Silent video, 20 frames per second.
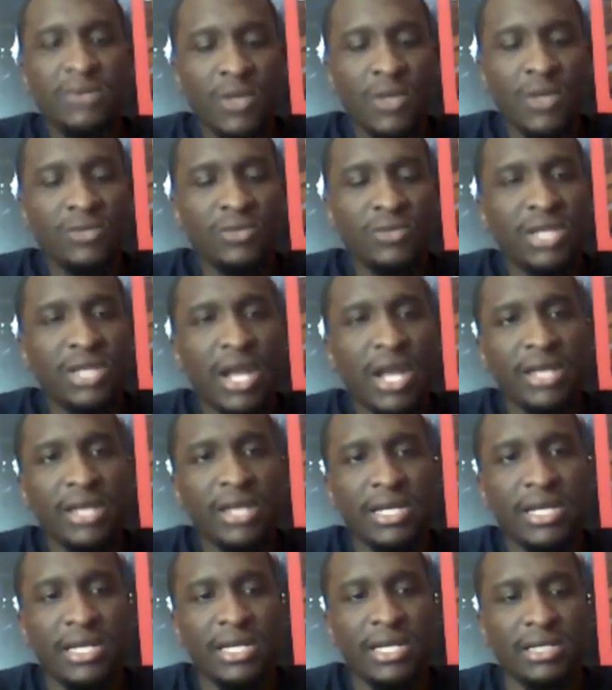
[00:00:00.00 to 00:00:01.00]
don't suck in
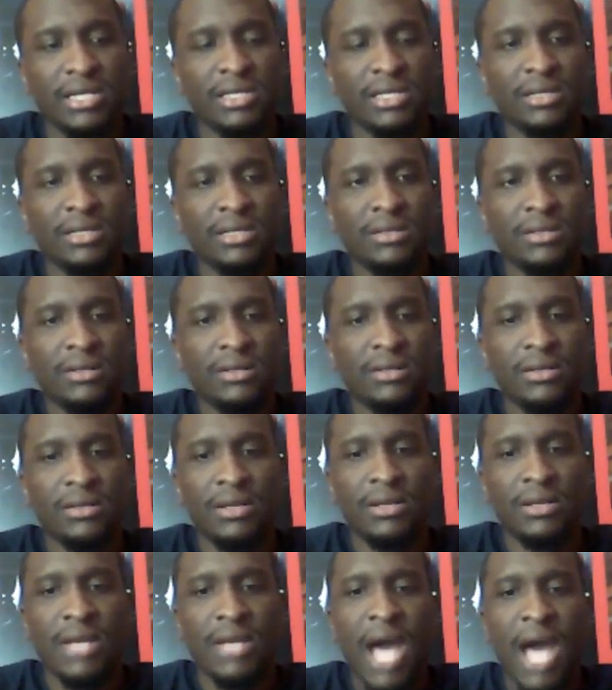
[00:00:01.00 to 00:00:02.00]
the East.
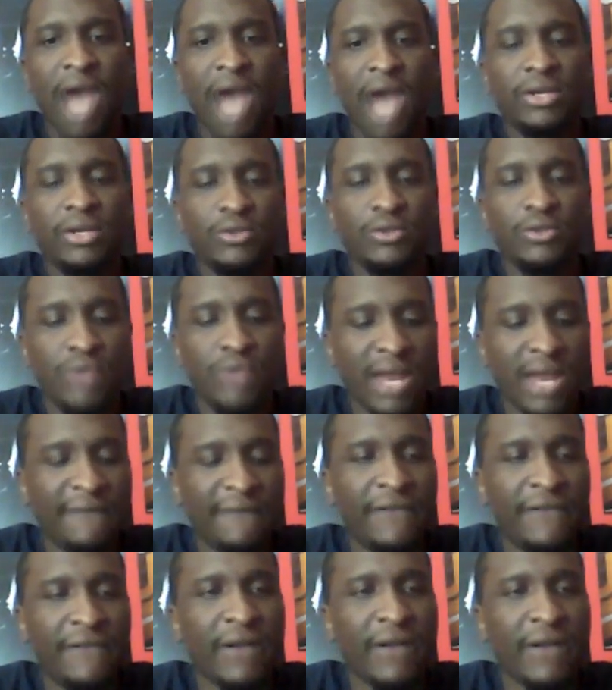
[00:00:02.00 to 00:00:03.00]
How you gotta
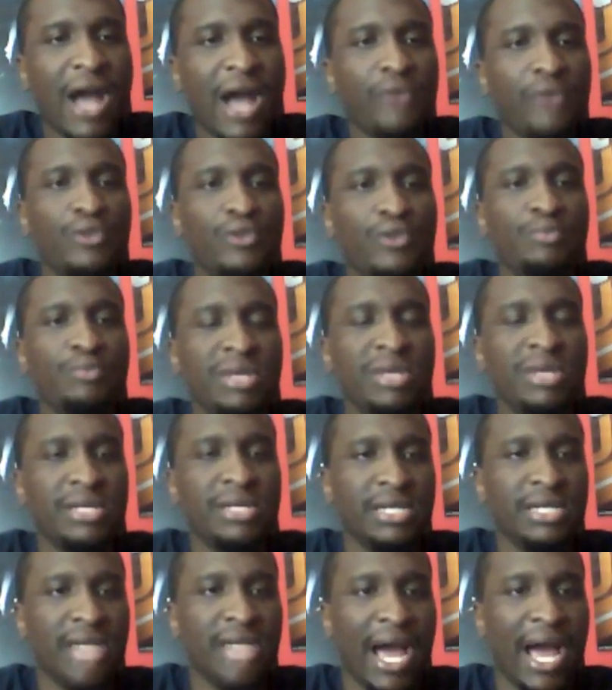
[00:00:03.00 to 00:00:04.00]
figure out how do you beat
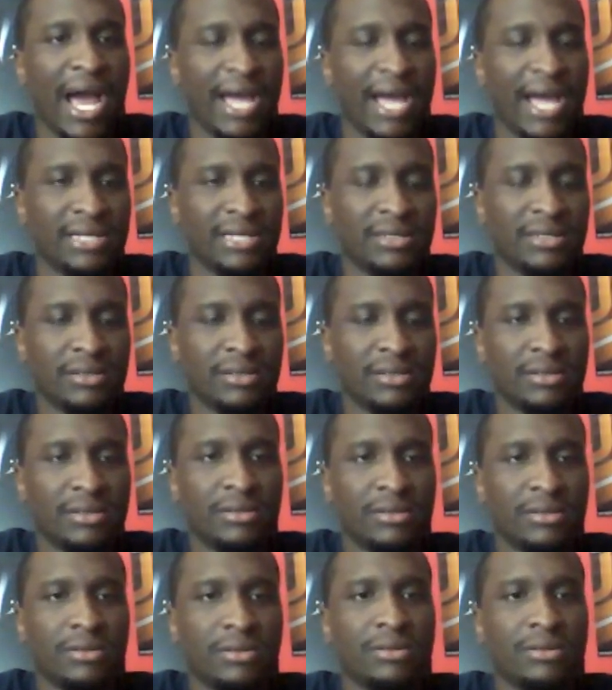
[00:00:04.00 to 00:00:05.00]
these guys.
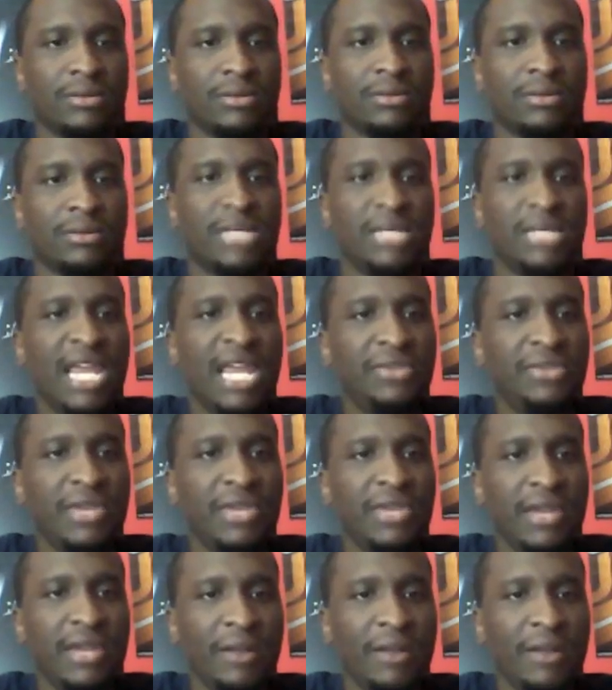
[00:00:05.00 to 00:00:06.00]
Same
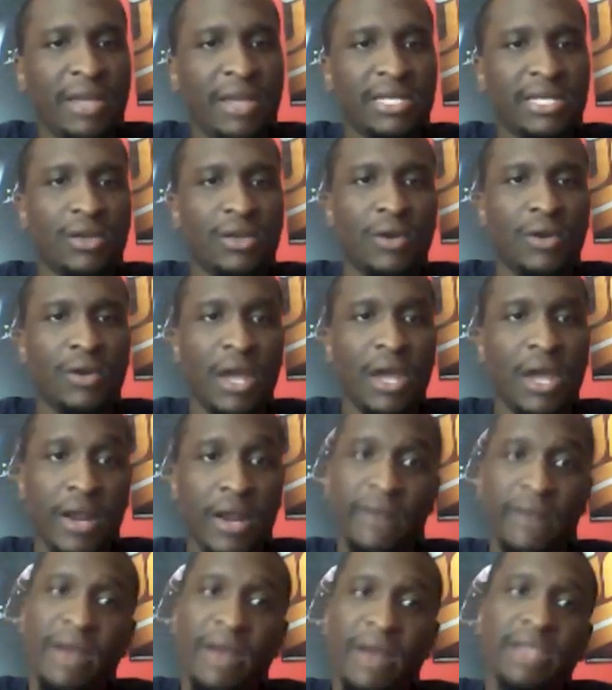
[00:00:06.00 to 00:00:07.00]
thing, everybody saying, oh, not
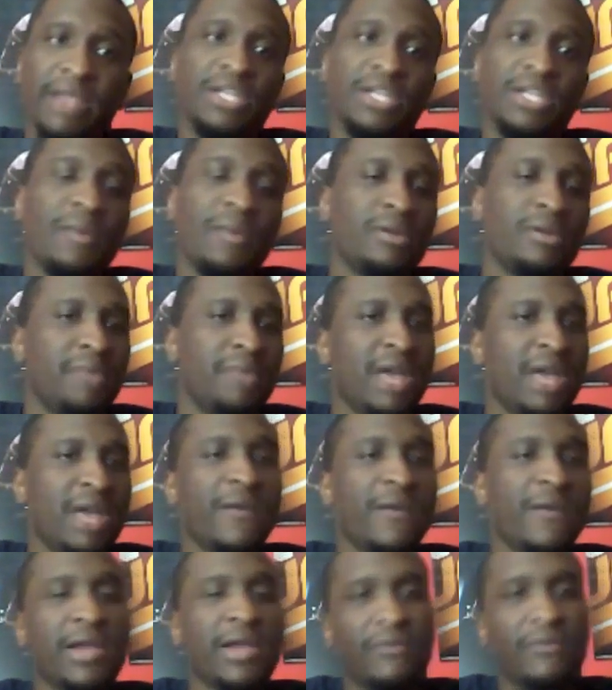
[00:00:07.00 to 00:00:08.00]
everybody jump on the
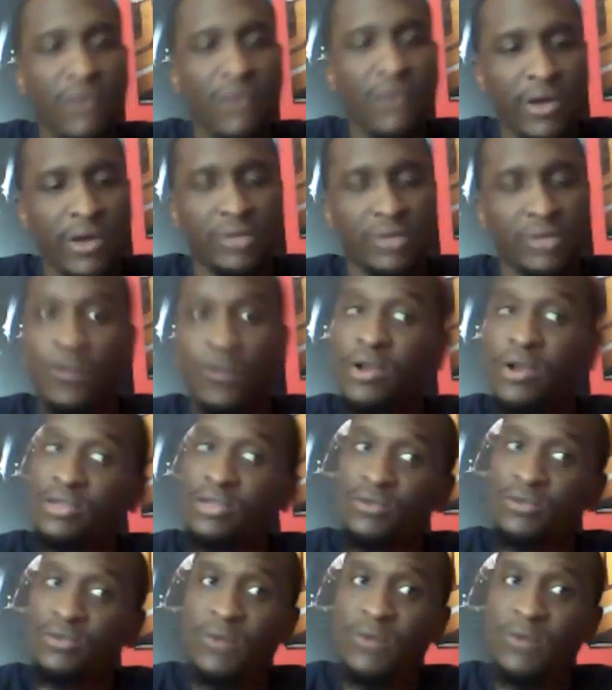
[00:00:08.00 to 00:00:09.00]
bandwagon of the Warriors. The Warriors
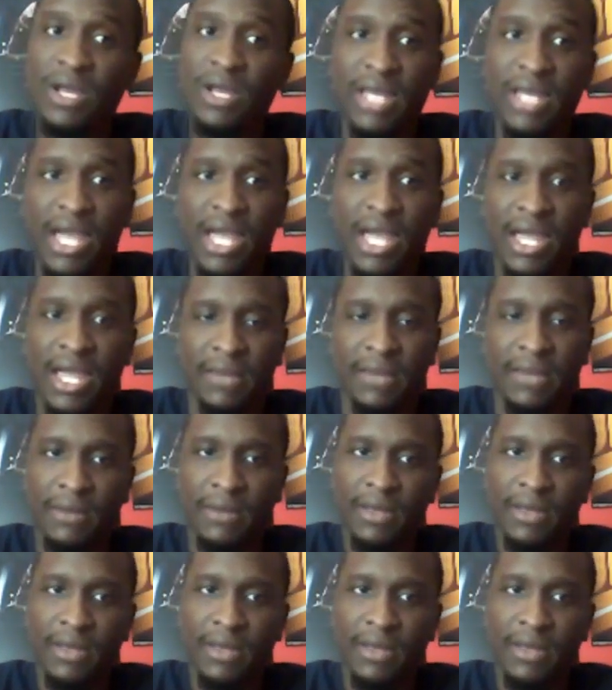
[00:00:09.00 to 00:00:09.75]
lose one game.